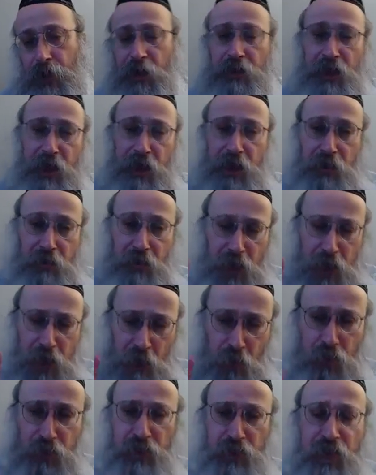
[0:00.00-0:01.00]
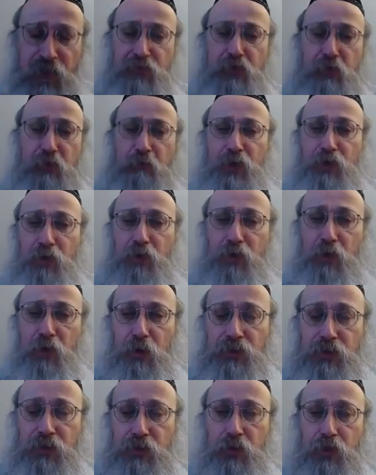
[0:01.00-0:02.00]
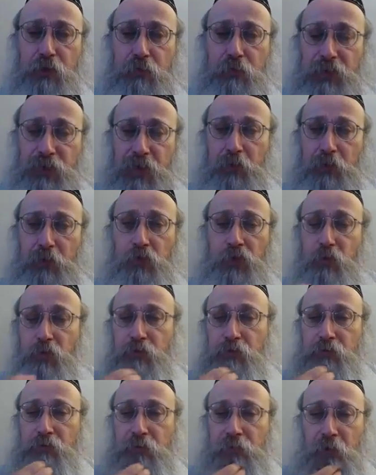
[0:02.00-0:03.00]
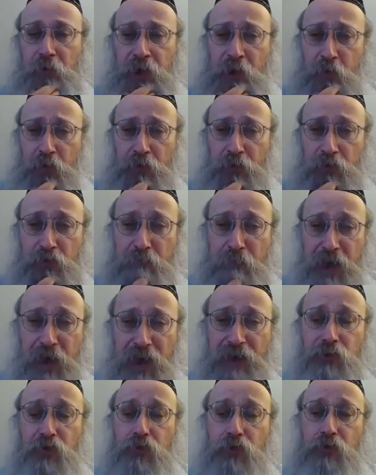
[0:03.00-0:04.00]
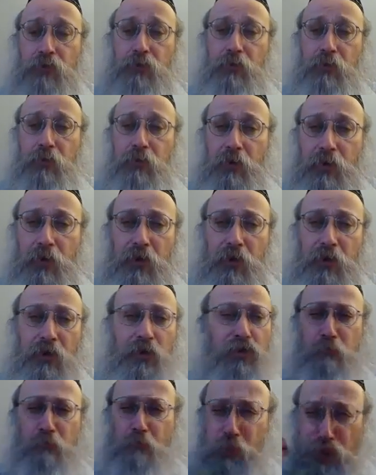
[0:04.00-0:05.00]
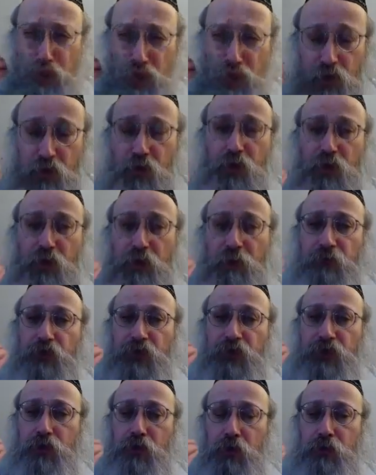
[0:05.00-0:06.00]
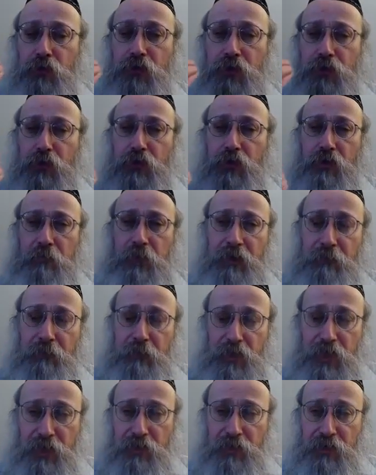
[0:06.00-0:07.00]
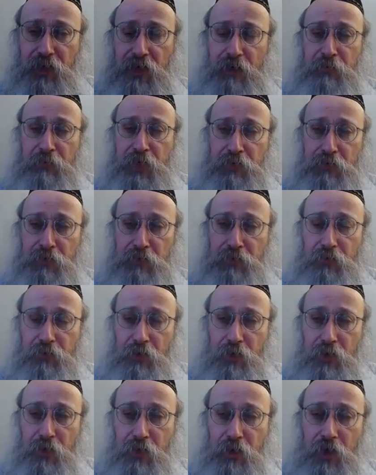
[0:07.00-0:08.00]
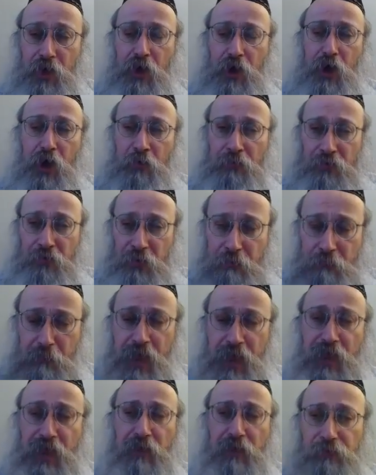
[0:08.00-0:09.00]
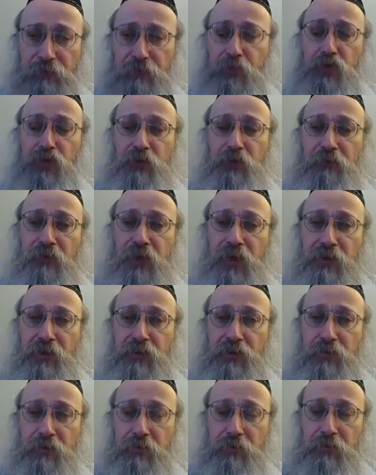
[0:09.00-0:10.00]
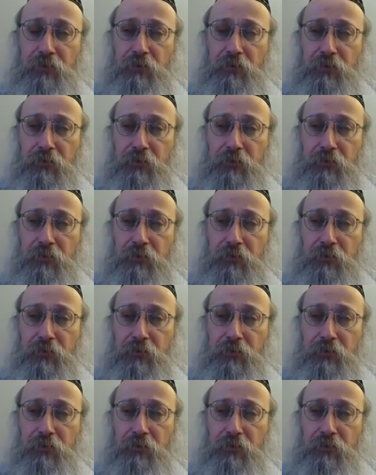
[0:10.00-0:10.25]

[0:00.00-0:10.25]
And I will not repeat the whole story, but I will remind you the beautiful story talking about midata emet of the Mendel Futterfass,